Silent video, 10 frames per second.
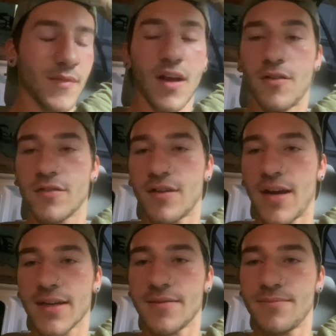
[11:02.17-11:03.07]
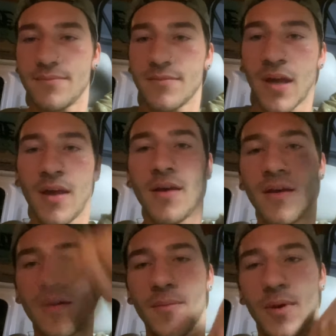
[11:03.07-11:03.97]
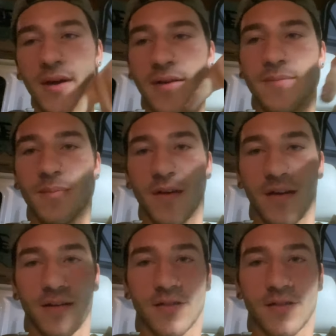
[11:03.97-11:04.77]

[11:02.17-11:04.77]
was slacking. But yeah,